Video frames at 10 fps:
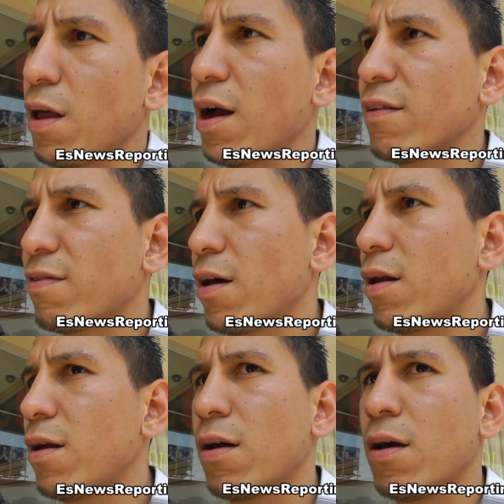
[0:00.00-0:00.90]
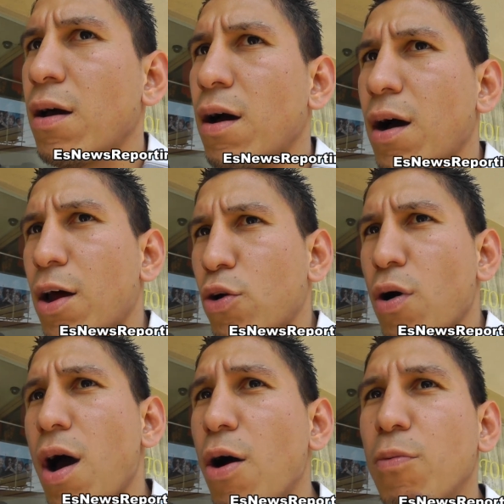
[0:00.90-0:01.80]
like I said. Uh, I don't know
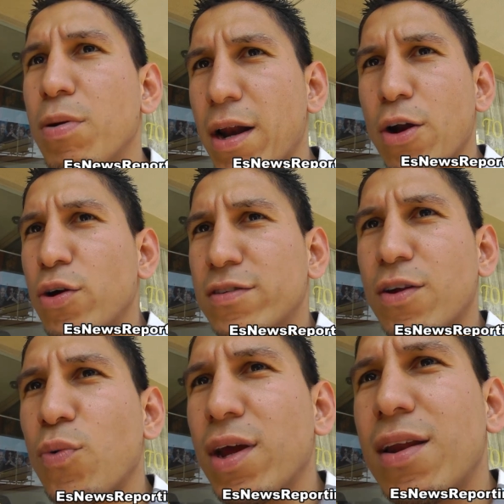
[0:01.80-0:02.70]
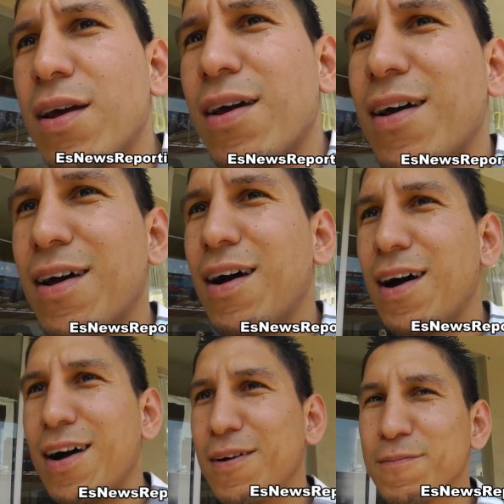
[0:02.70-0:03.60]
how, but I know he's gonna win. Yeah,
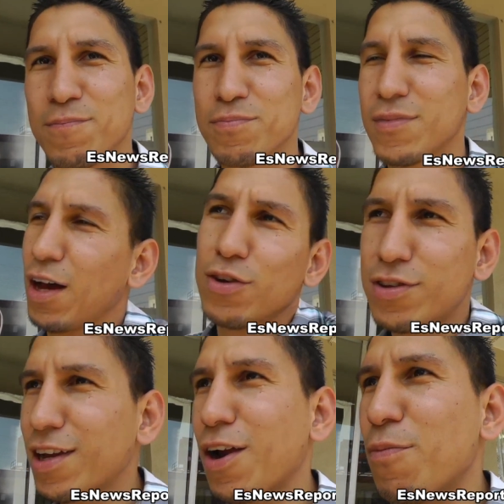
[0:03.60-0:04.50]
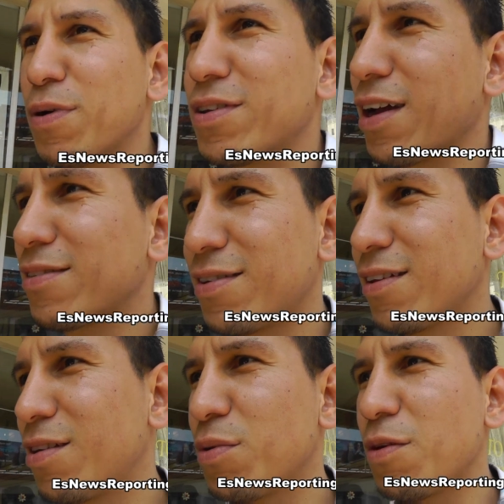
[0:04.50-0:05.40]
take care of business. I'll uh, take care of business. Like I
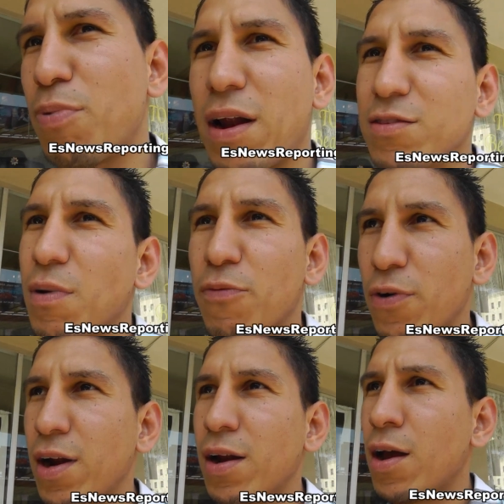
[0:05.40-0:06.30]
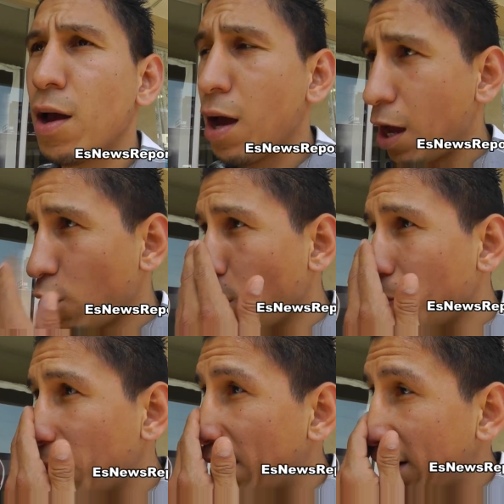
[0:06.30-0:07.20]
said, Timothy Bradley's my friend. I know
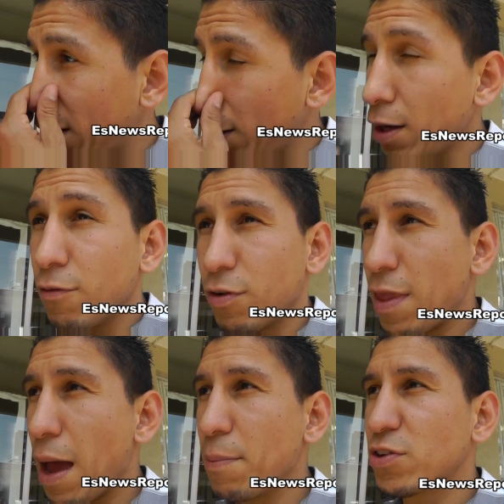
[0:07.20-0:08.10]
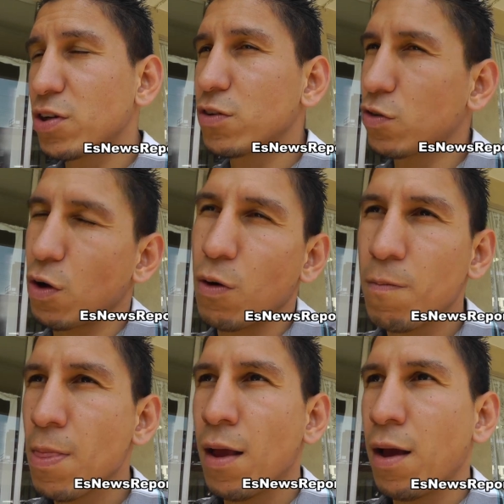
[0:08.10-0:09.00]
him uh, from the amateurs, so
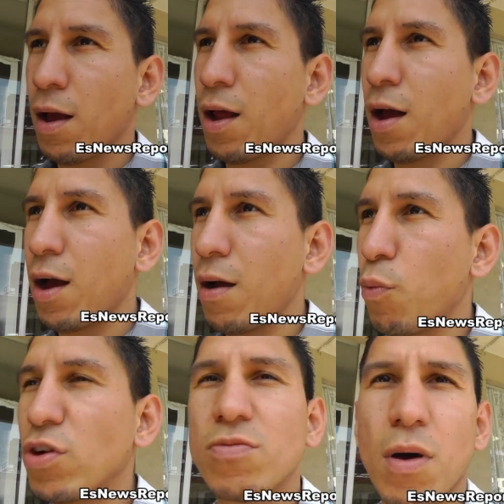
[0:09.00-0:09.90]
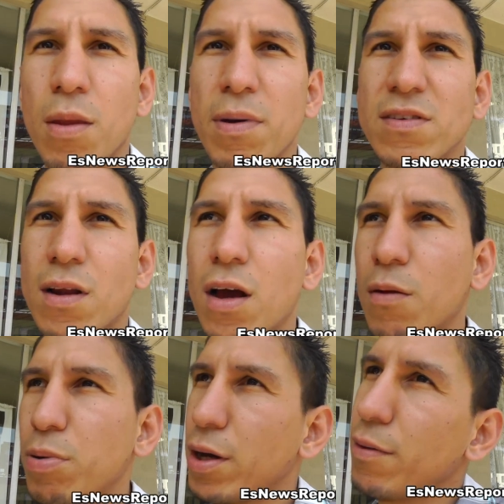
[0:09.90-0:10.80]
uh, wish him all the best of
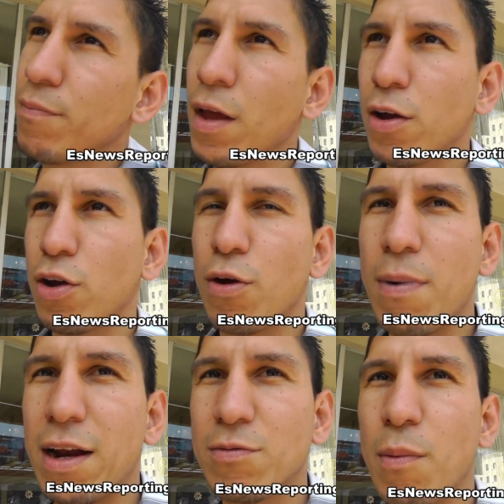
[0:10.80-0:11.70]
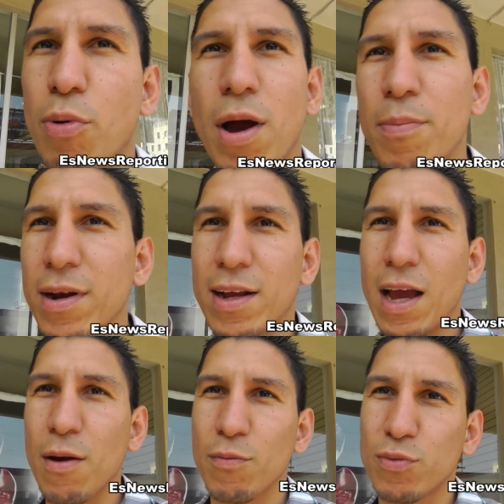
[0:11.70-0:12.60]
luck. But you know, Manny's my boy. I've been in camp,